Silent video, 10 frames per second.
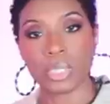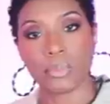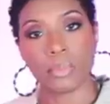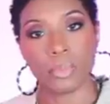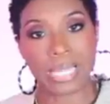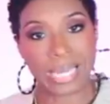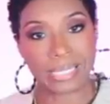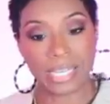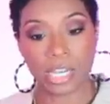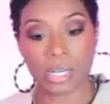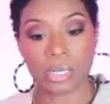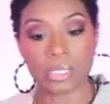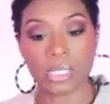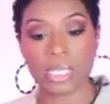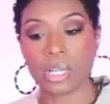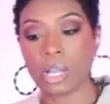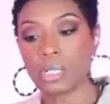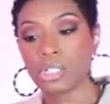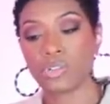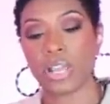something black like hers, and
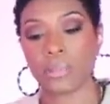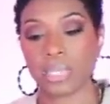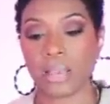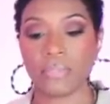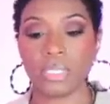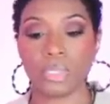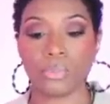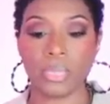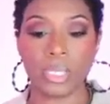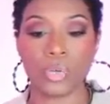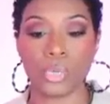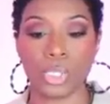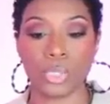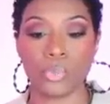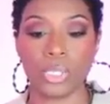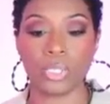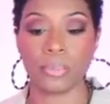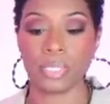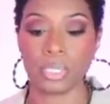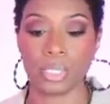her straps have a little bit going on with
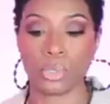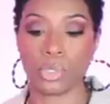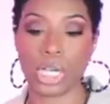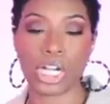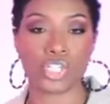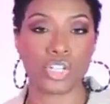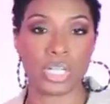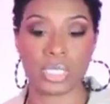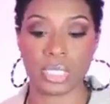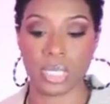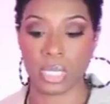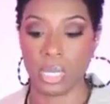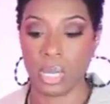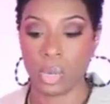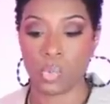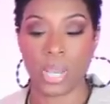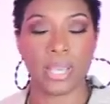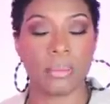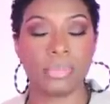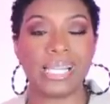them. It's a little contrasting
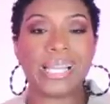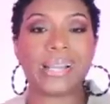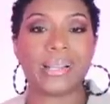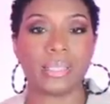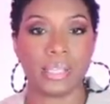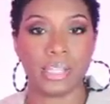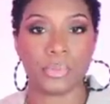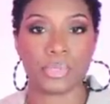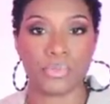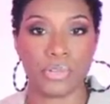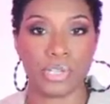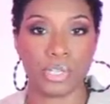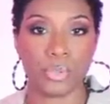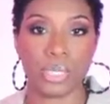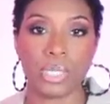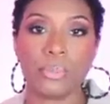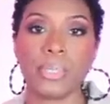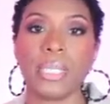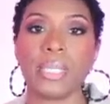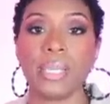white and black. I thought that was a very cute
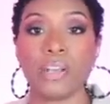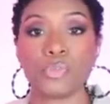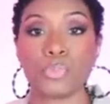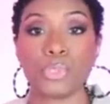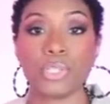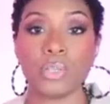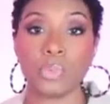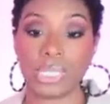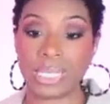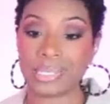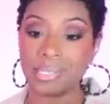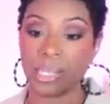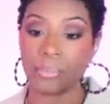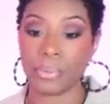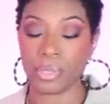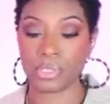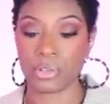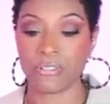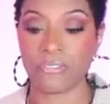element, and it helps pull in with that snake print. So I